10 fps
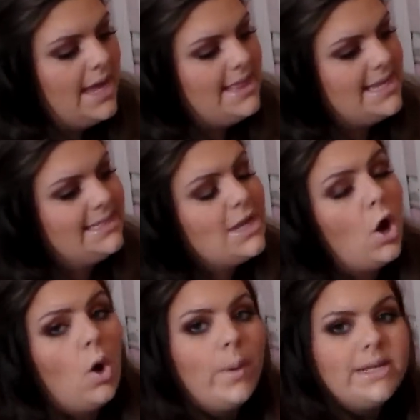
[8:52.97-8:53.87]
And this
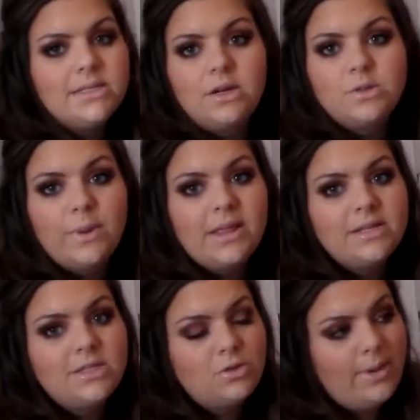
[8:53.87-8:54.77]
always goes with
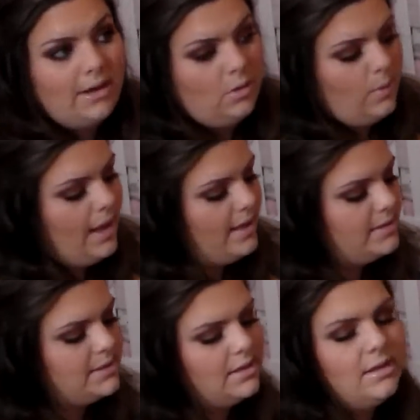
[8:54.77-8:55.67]
us no matter
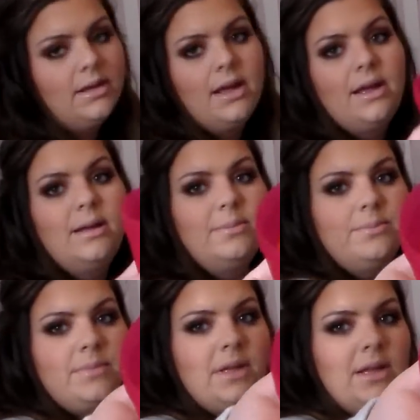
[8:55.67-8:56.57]
what.
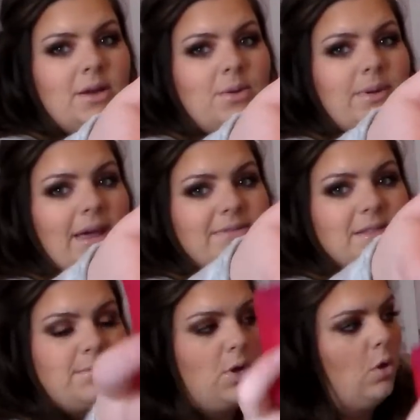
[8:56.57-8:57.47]
We have
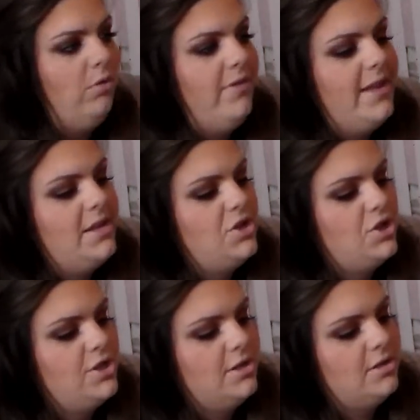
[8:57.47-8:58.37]
some
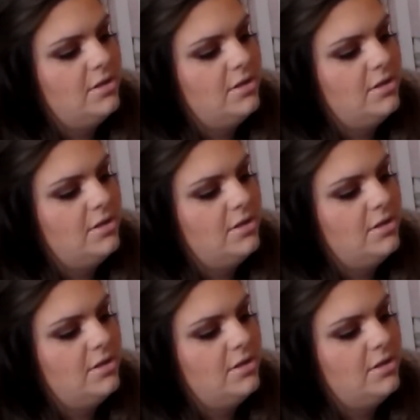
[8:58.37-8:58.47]
goldfish.